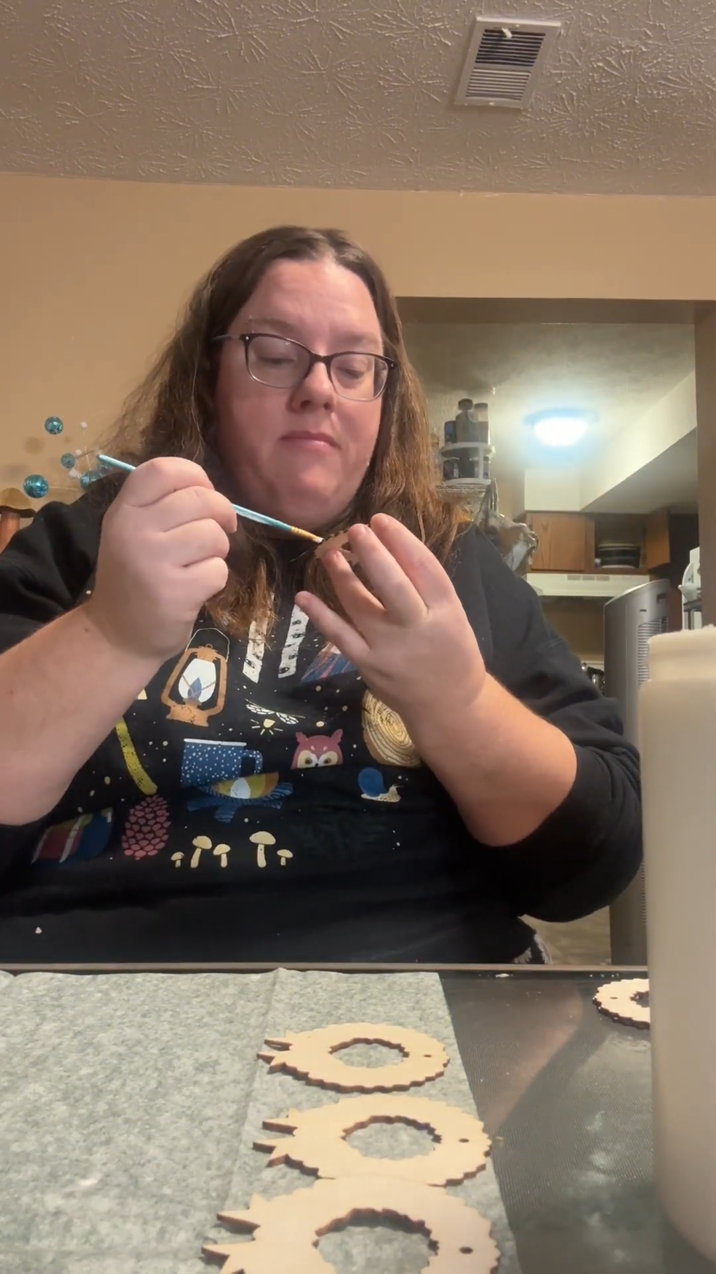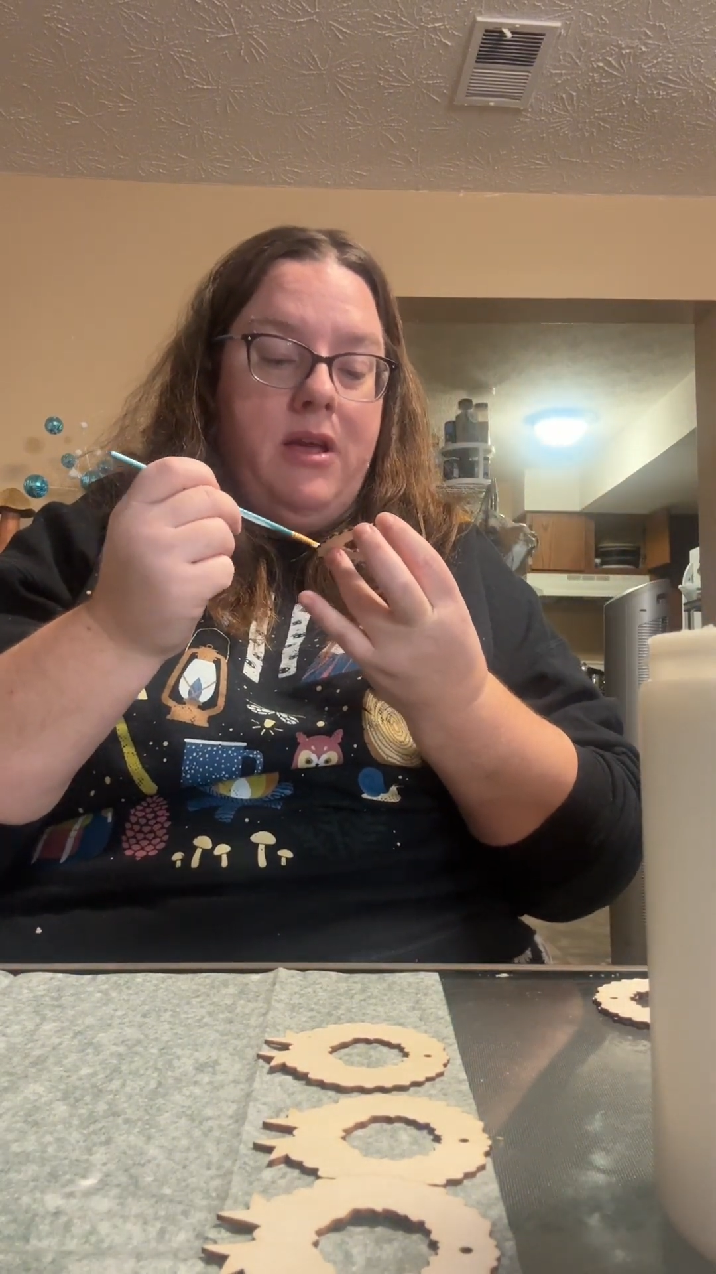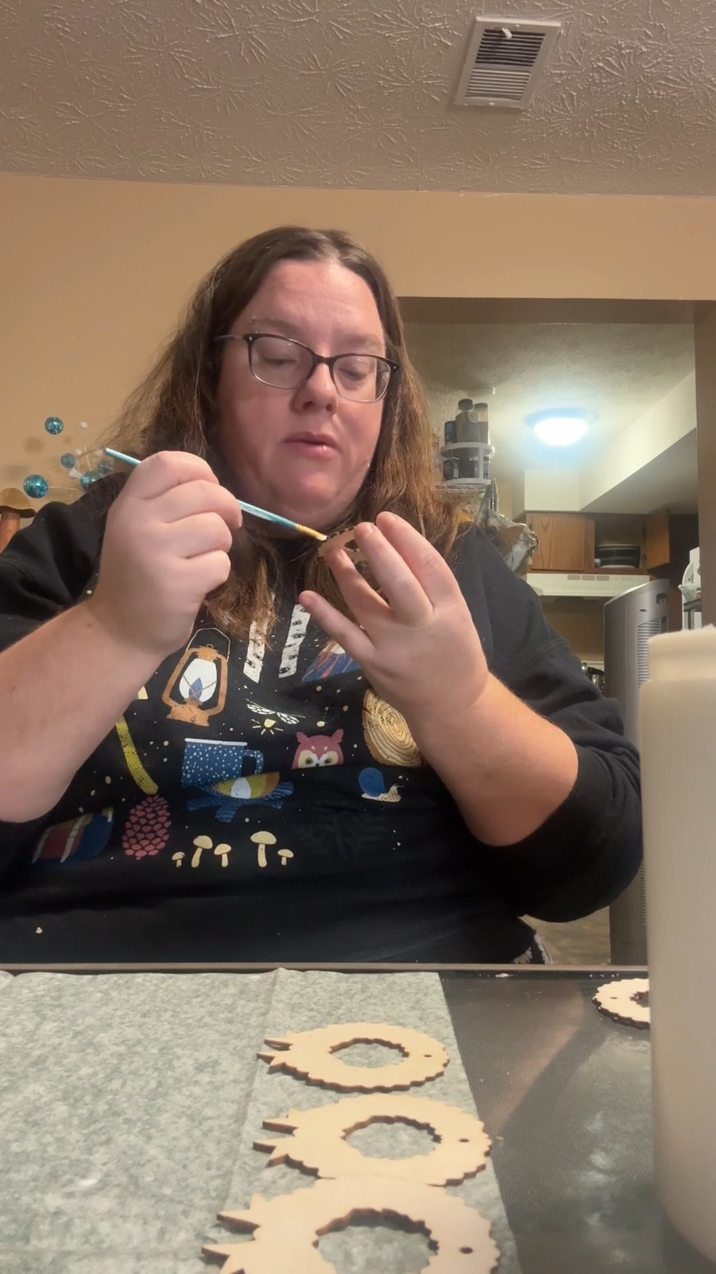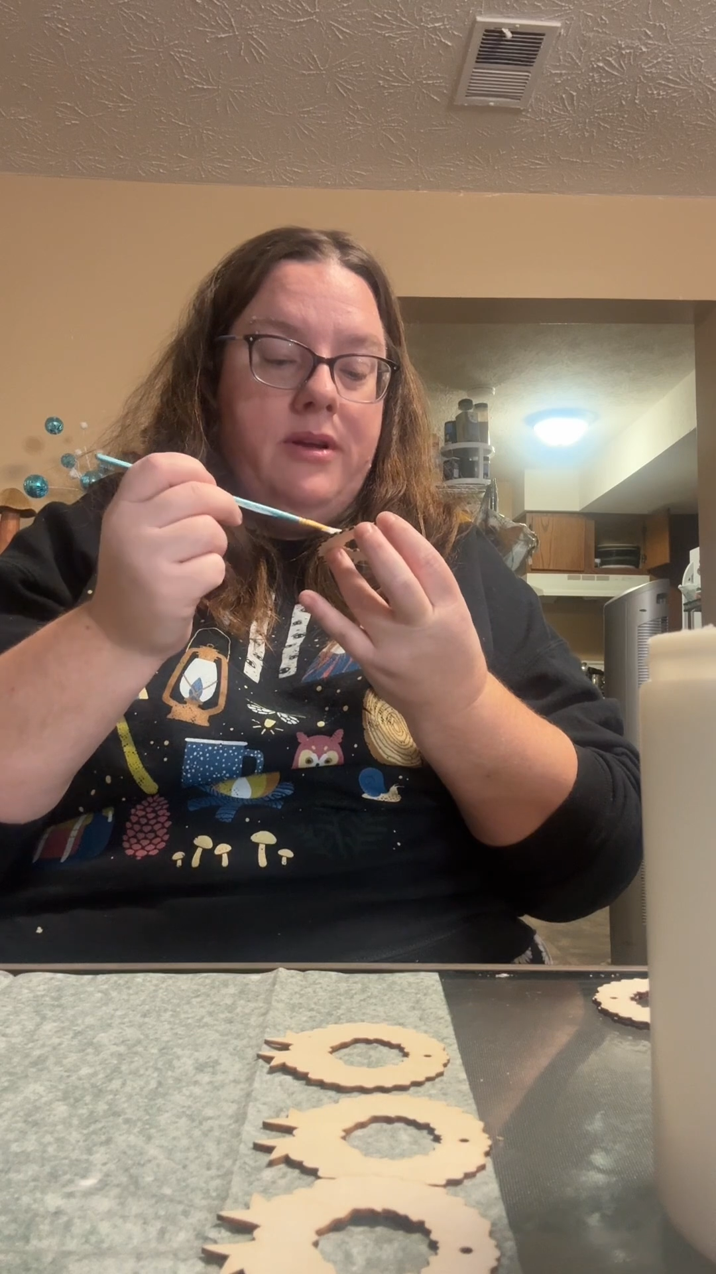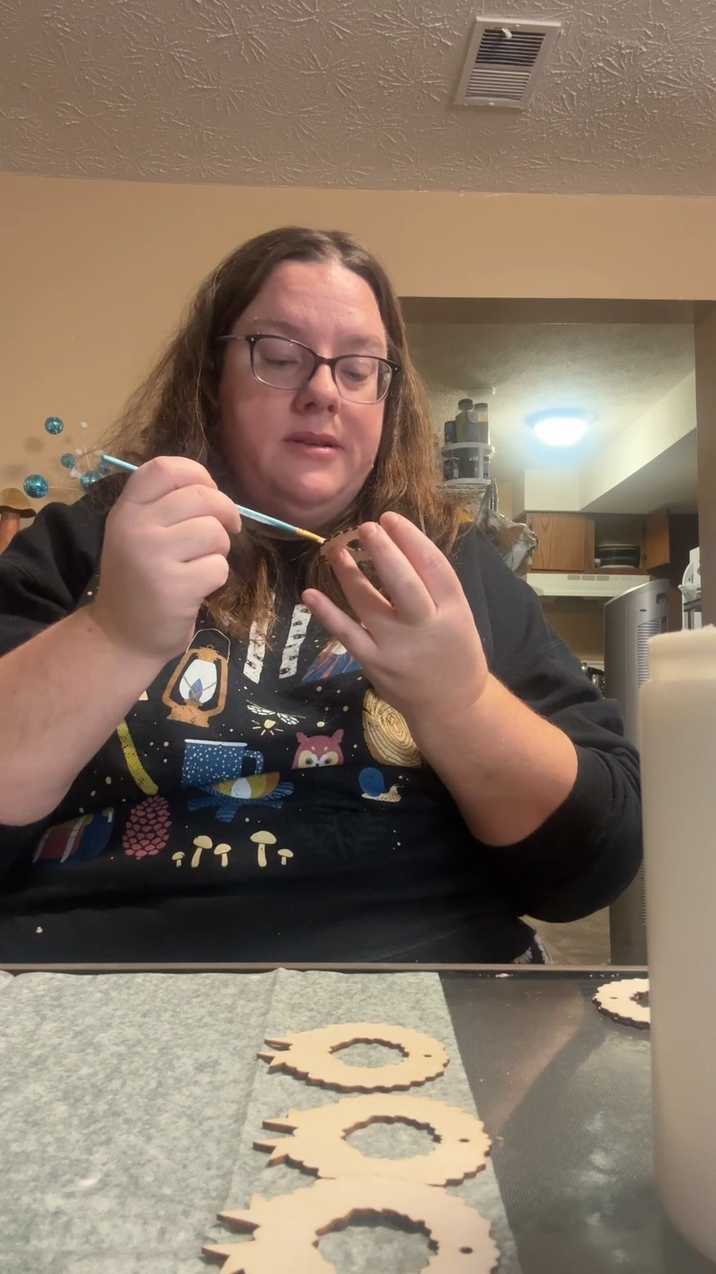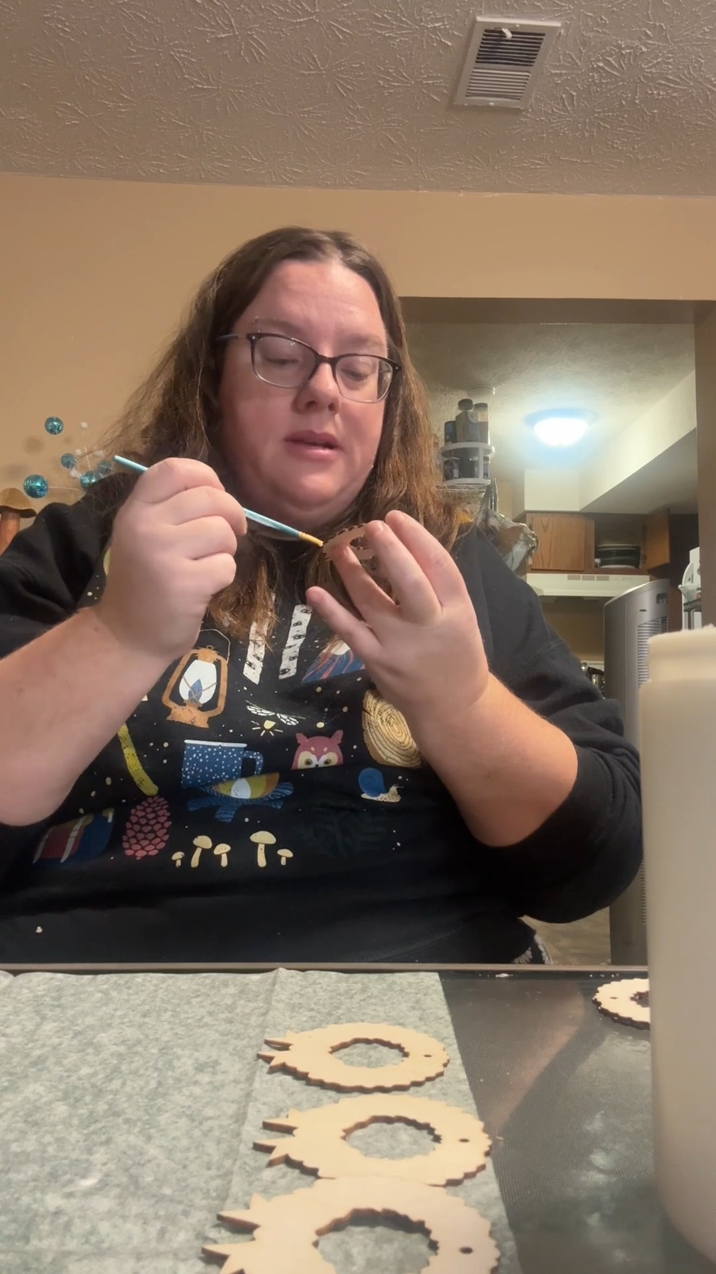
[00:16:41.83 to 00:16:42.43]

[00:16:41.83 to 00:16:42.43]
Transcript: mute because